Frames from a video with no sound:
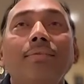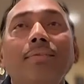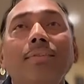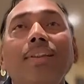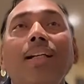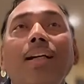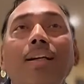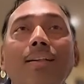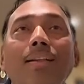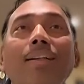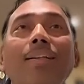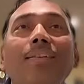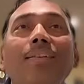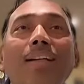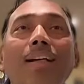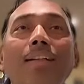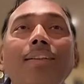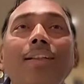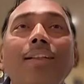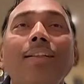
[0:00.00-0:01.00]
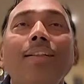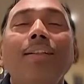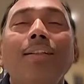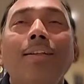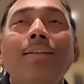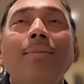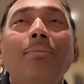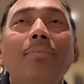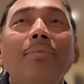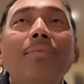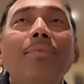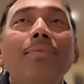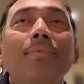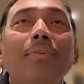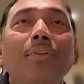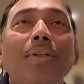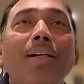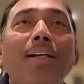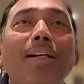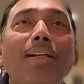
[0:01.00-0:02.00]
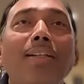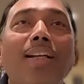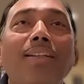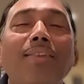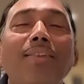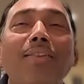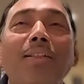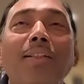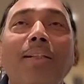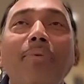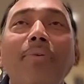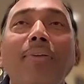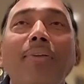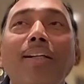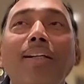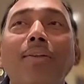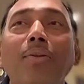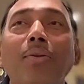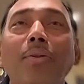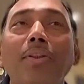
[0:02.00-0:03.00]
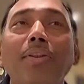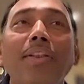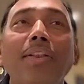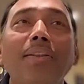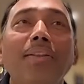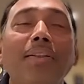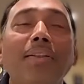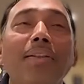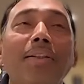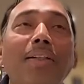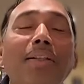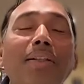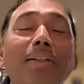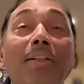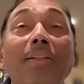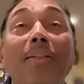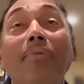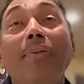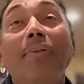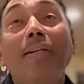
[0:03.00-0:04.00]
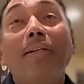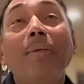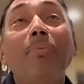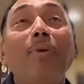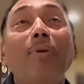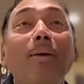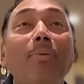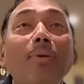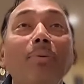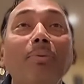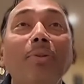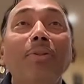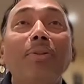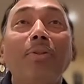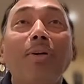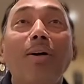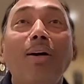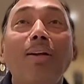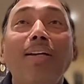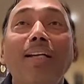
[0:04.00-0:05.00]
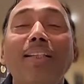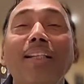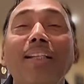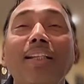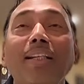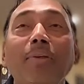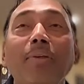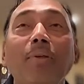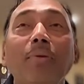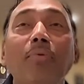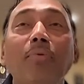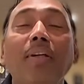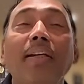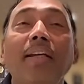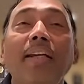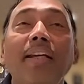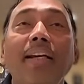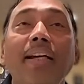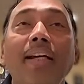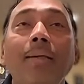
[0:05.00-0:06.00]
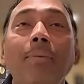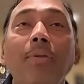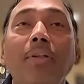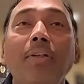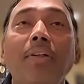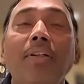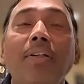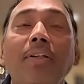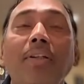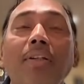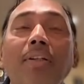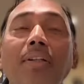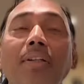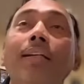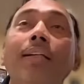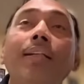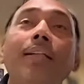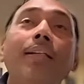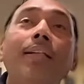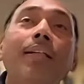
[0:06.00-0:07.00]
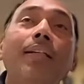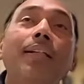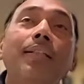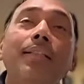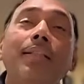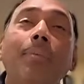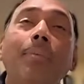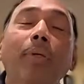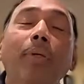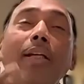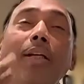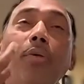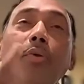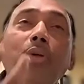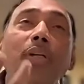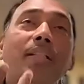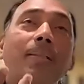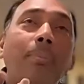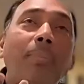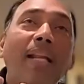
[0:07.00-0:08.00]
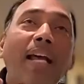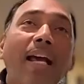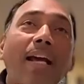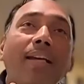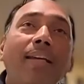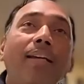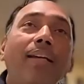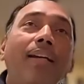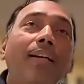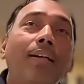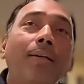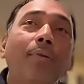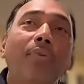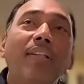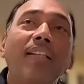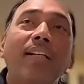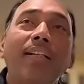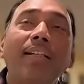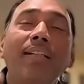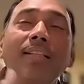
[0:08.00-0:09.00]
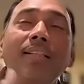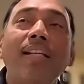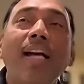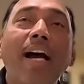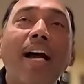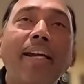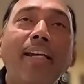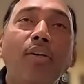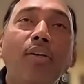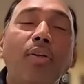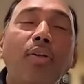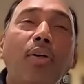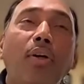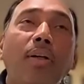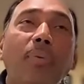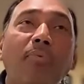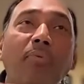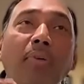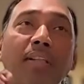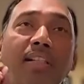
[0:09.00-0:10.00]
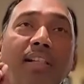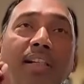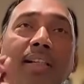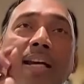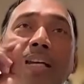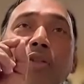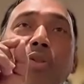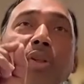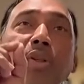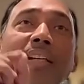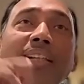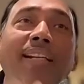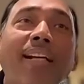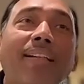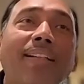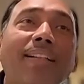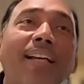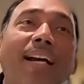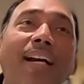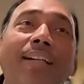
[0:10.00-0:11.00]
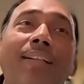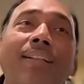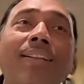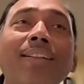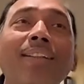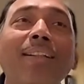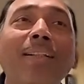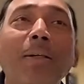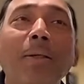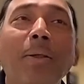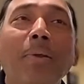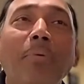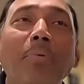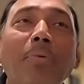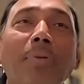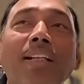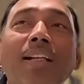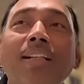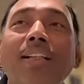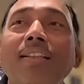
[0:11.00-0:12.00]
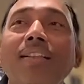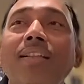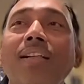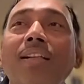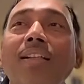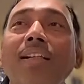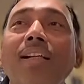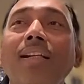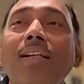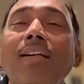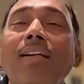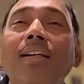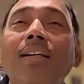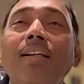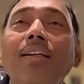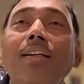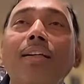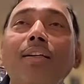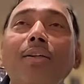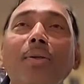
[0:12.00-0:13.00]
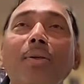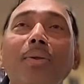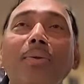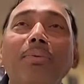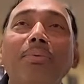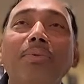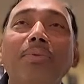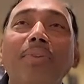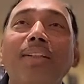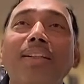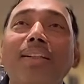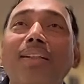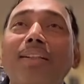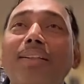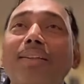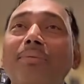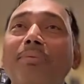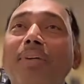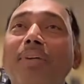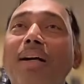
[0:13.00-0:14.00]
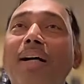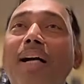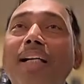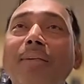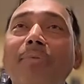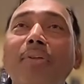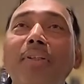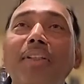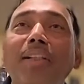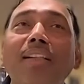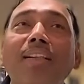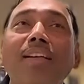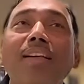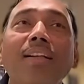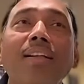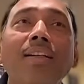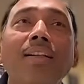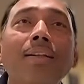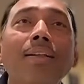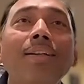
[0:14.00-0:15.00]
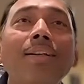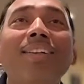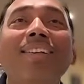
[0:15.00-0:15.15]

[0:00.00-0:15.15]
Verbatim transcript: yeah i think uh, you're right that's a difficult question uh, difficult problem to solve i think even for ai because like somebody who has a black hair whether it is dye or not first it has to detect that whether it is a real color or uh, artificial color